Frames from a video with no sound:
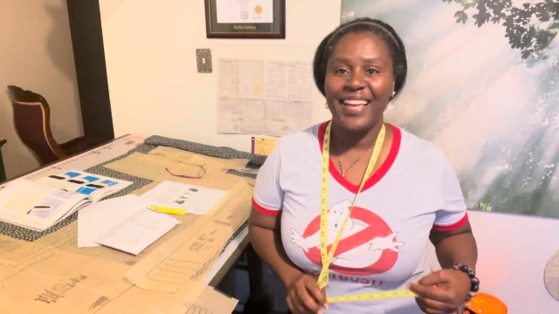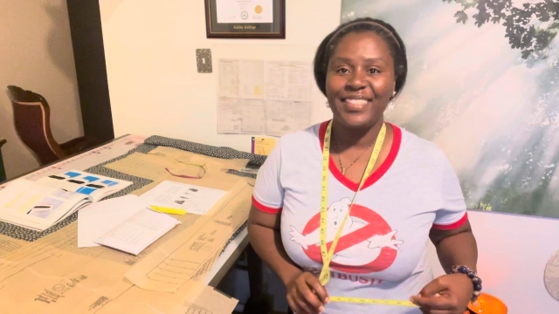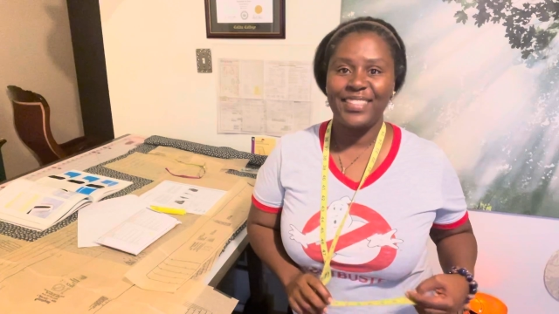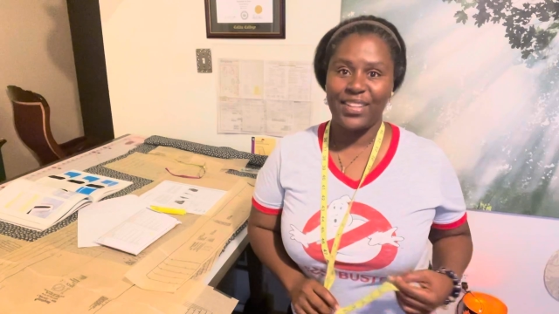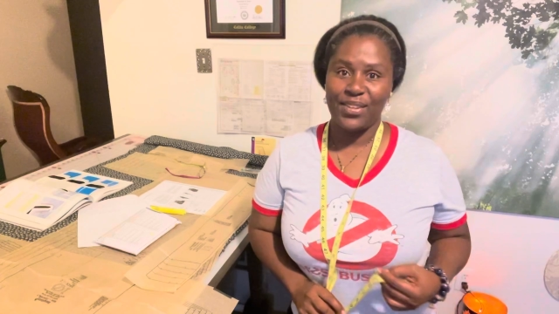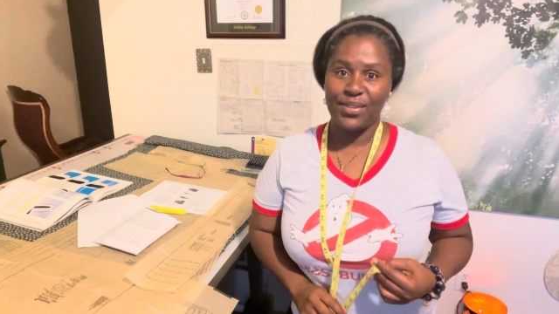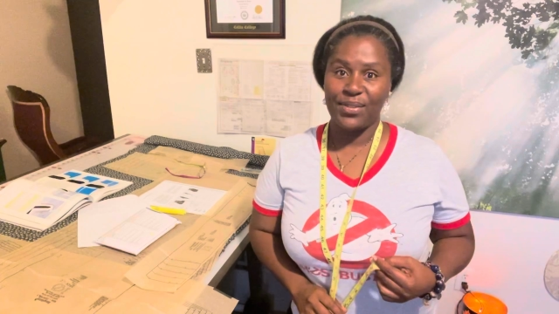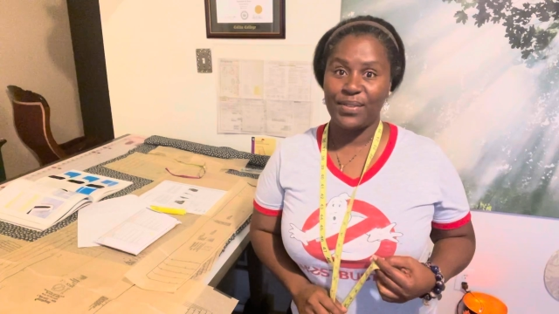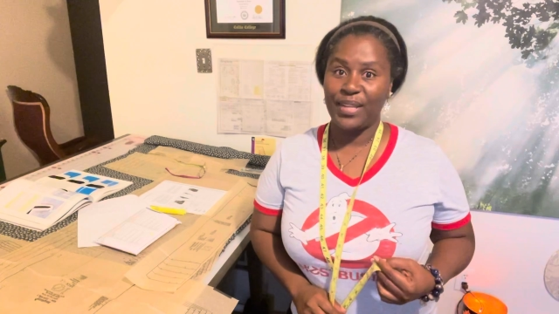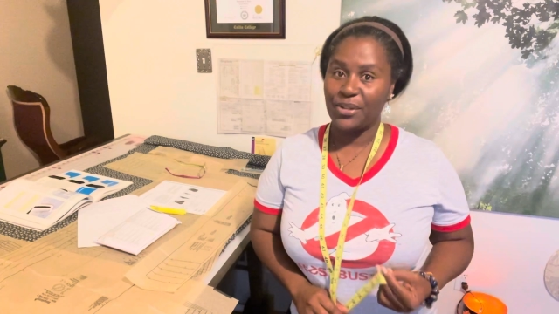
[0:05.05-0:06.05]

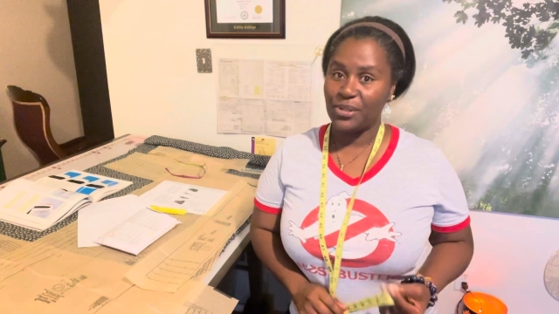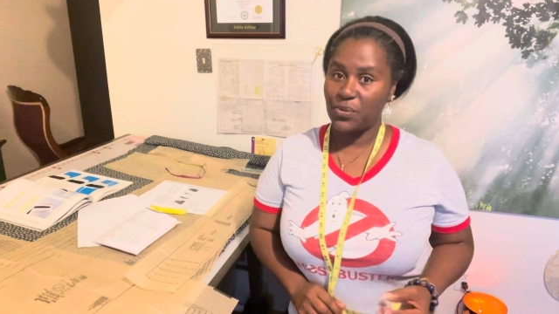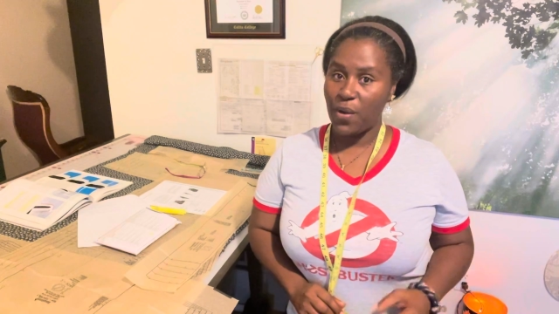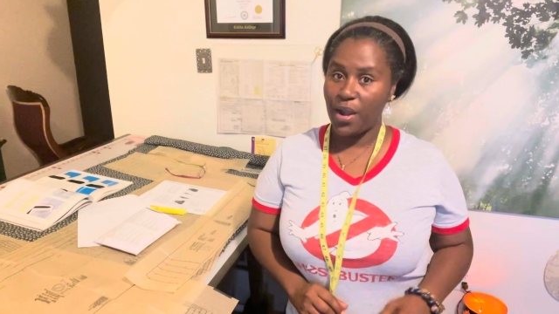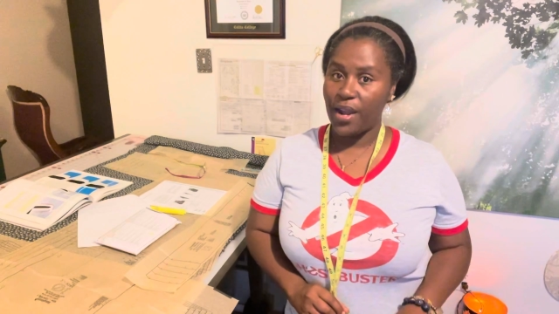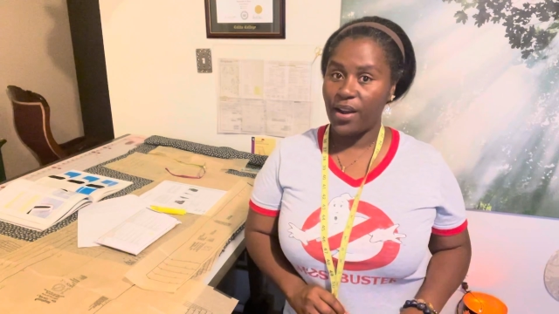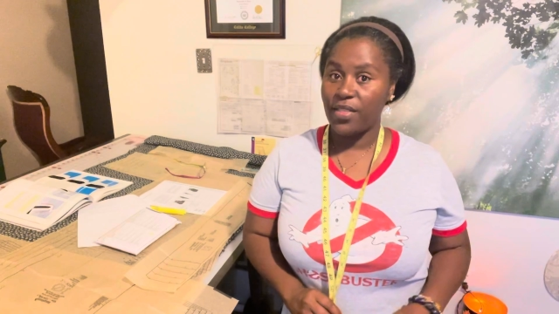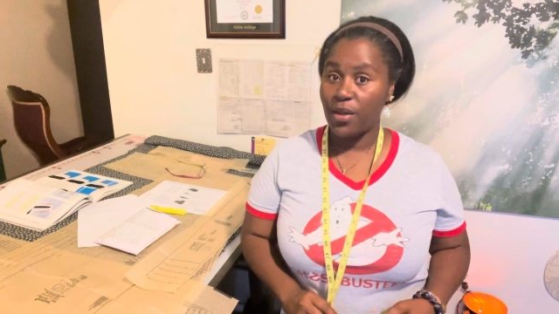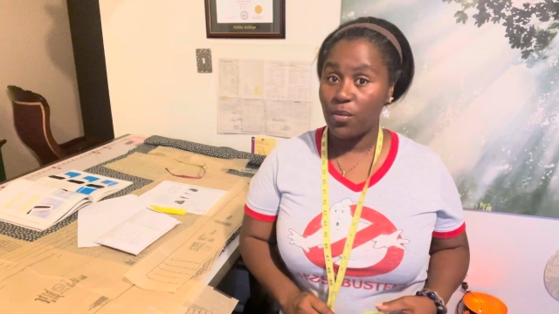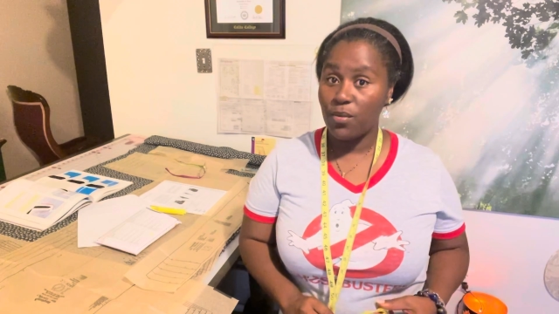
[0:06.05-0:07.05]
So here's where
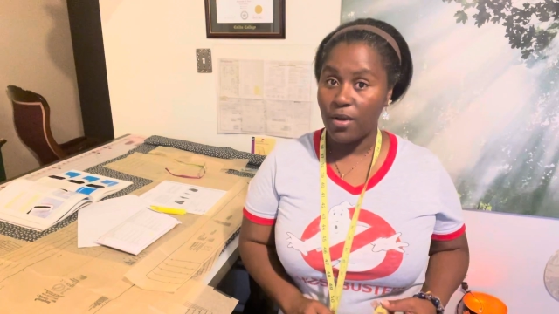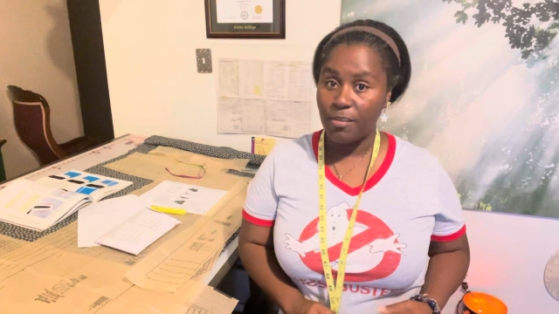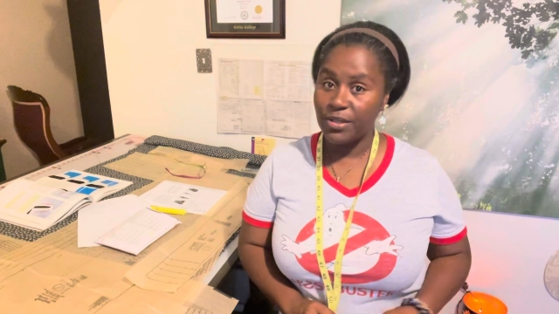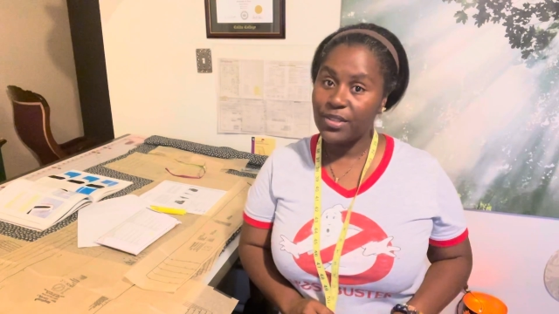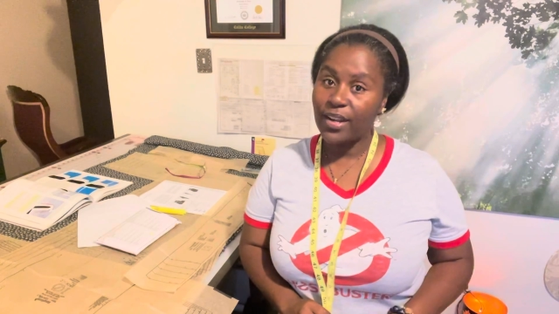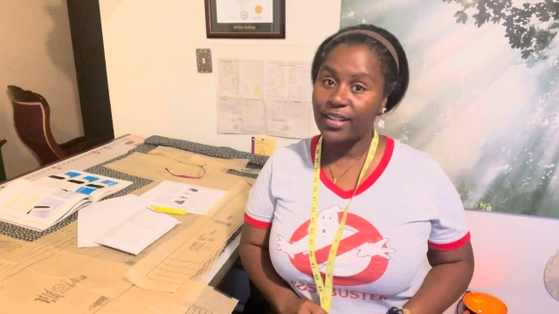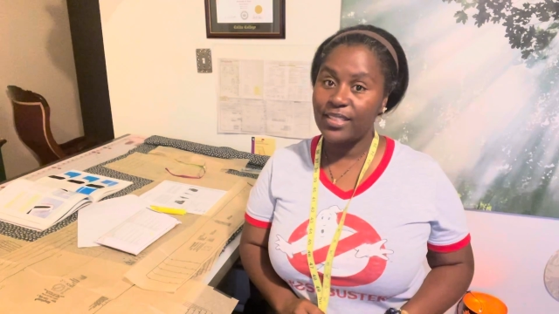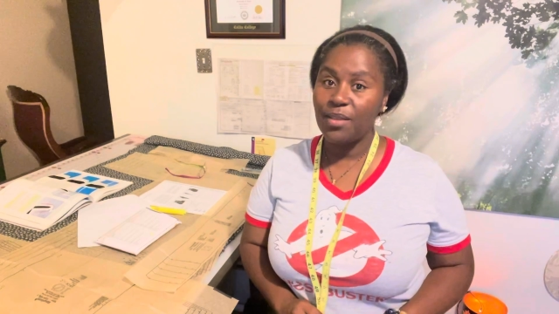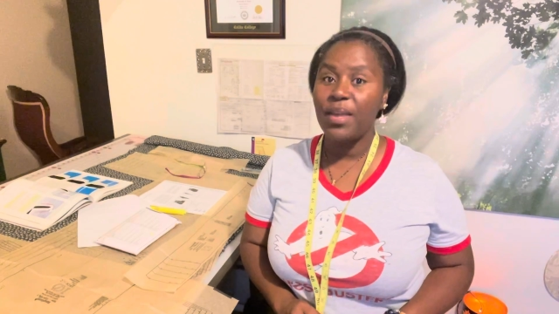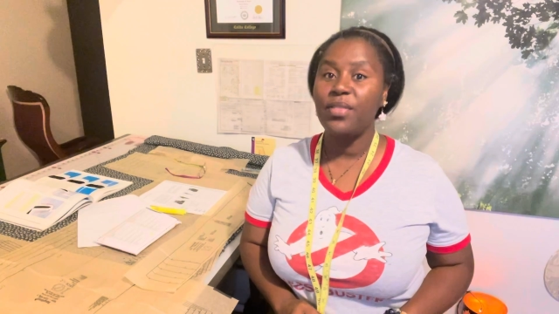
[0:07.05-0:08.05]
the rubber starts
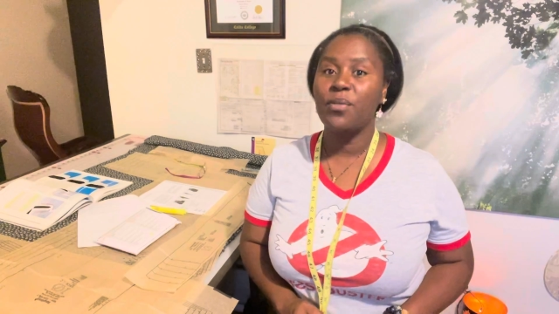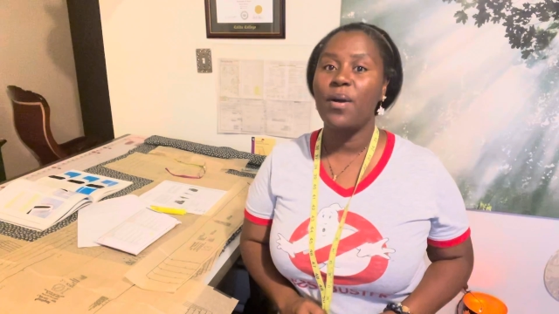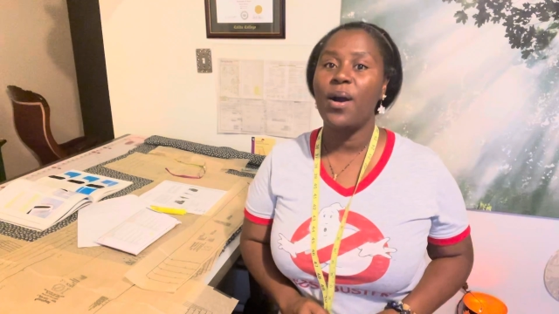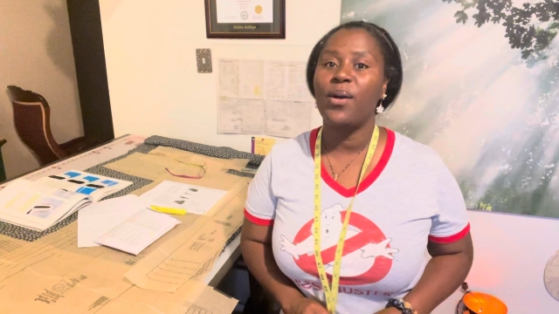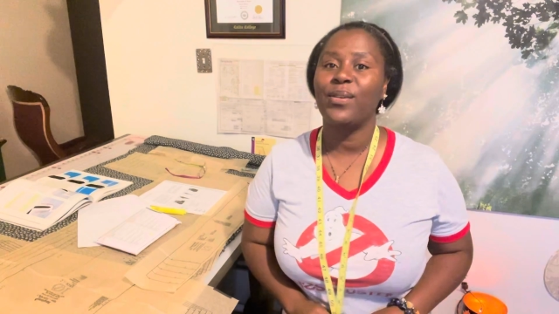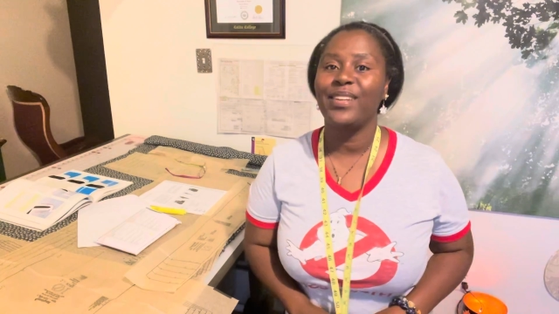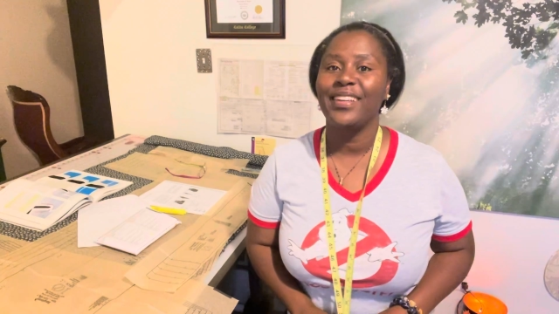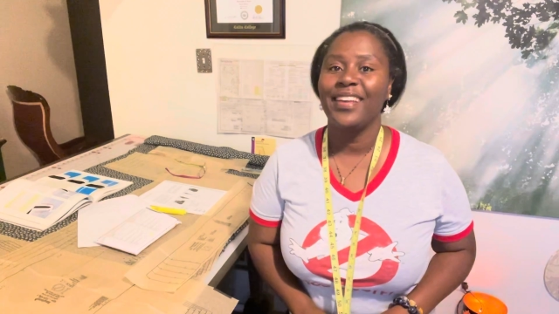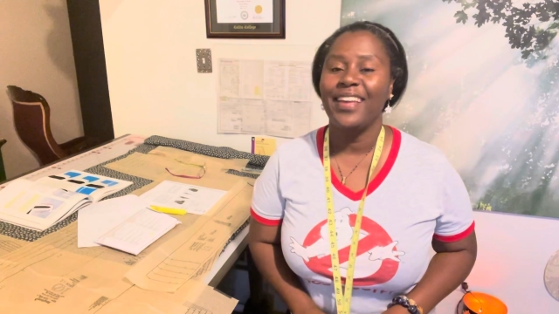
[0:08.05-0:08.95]
to meet the road.